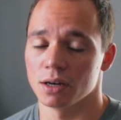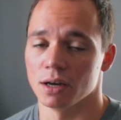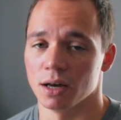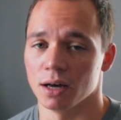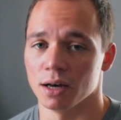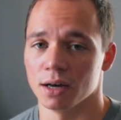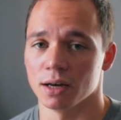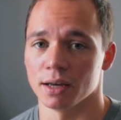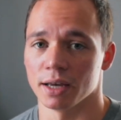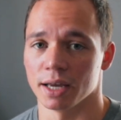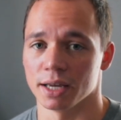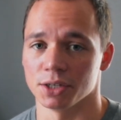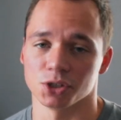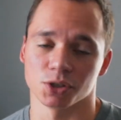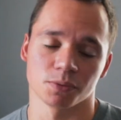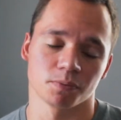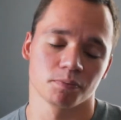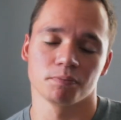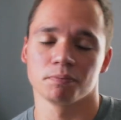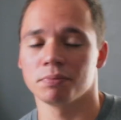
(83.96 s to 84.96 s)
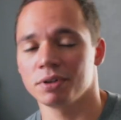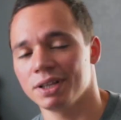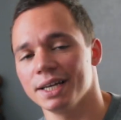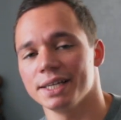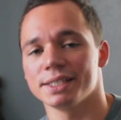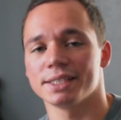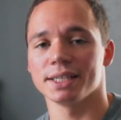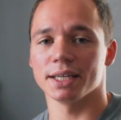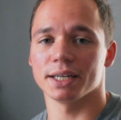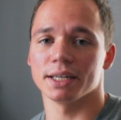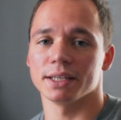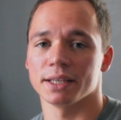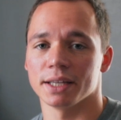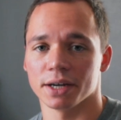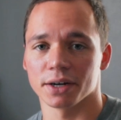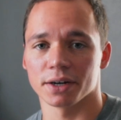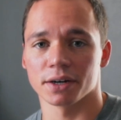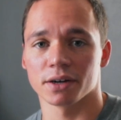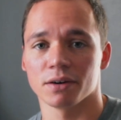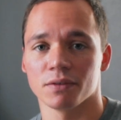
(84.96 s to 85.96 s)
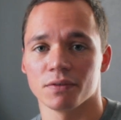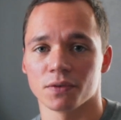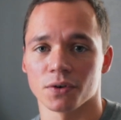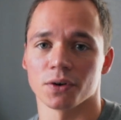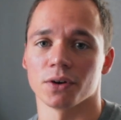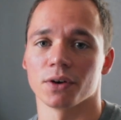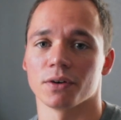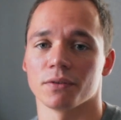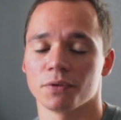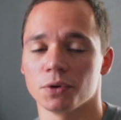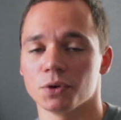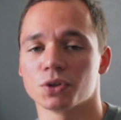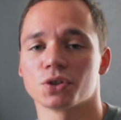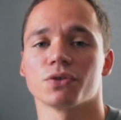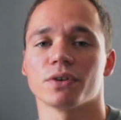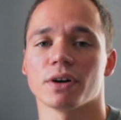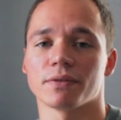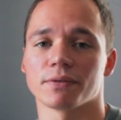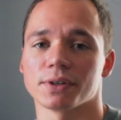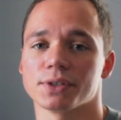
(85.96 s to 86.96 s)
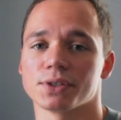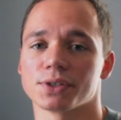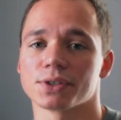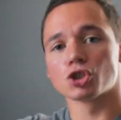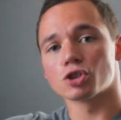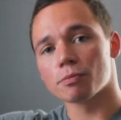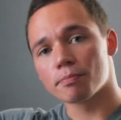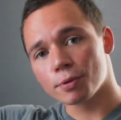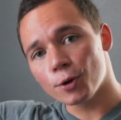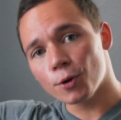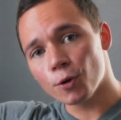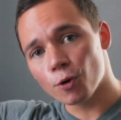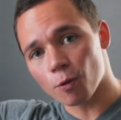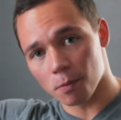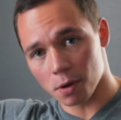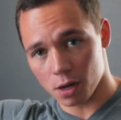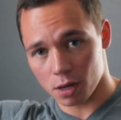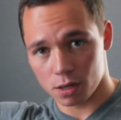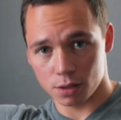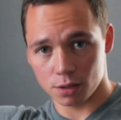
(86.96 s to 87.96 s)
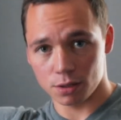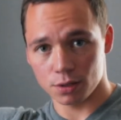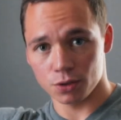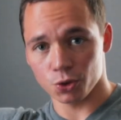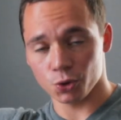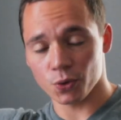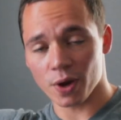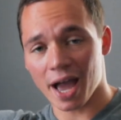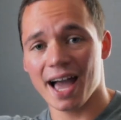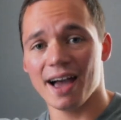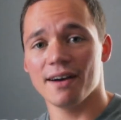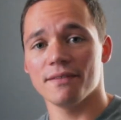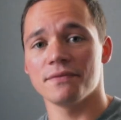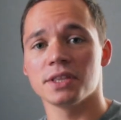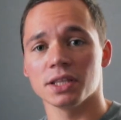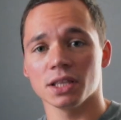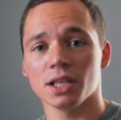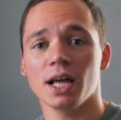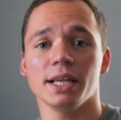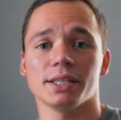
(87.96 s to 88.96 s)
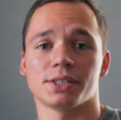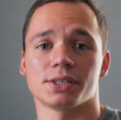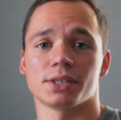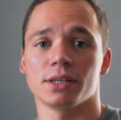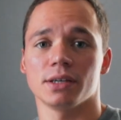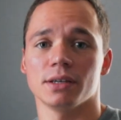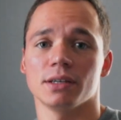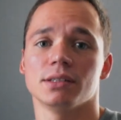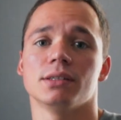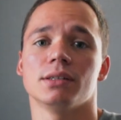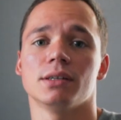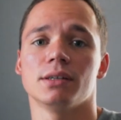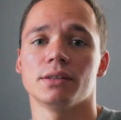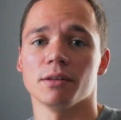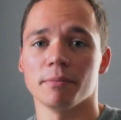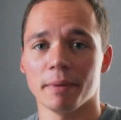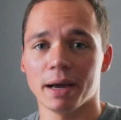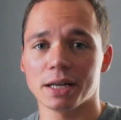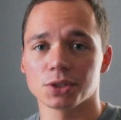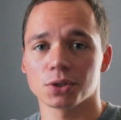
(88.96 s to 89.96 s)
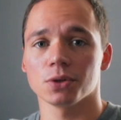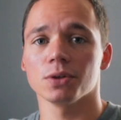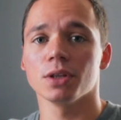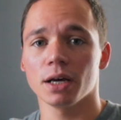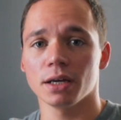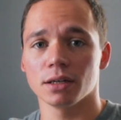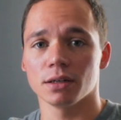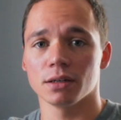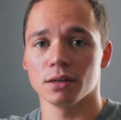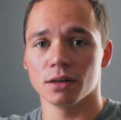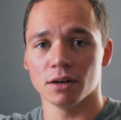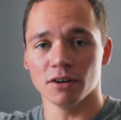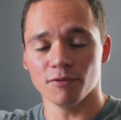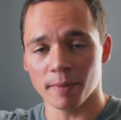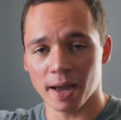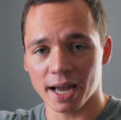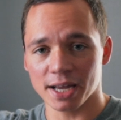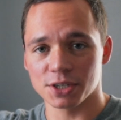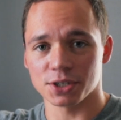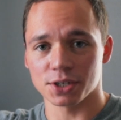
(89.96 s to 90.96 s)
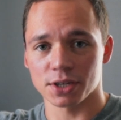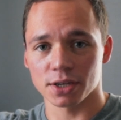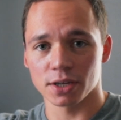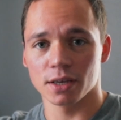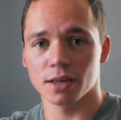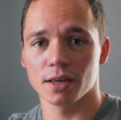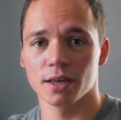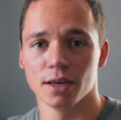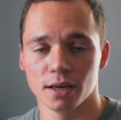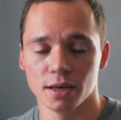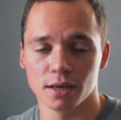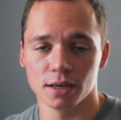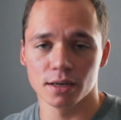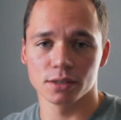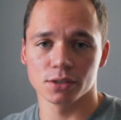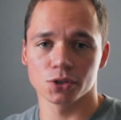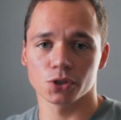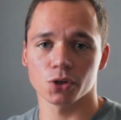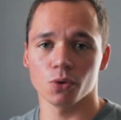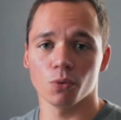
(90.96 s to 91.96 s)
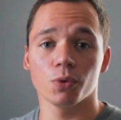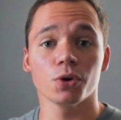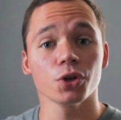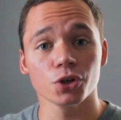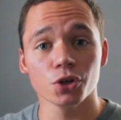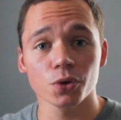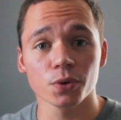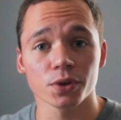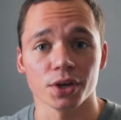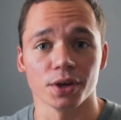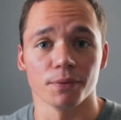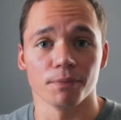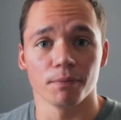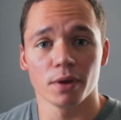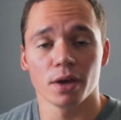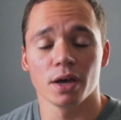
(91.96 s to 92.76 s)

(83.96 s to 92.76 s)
and just placing it in there for future reference. So boom, you have the LUT. The magical LUT of magic. So what do you do with it?